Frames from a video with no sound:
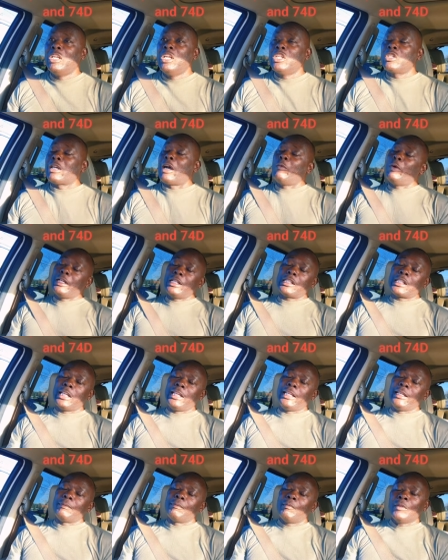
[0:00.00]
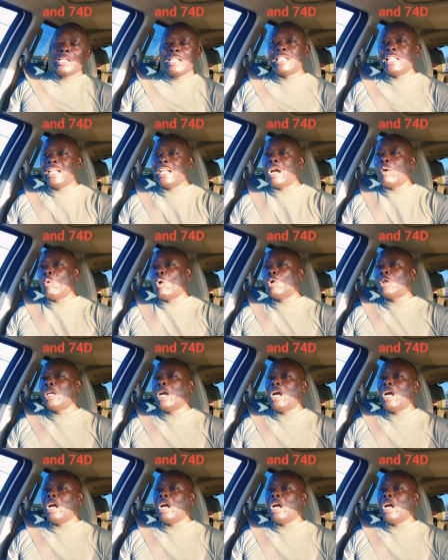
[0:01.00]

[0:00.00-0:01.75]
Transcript: So I went to sleep. then I woke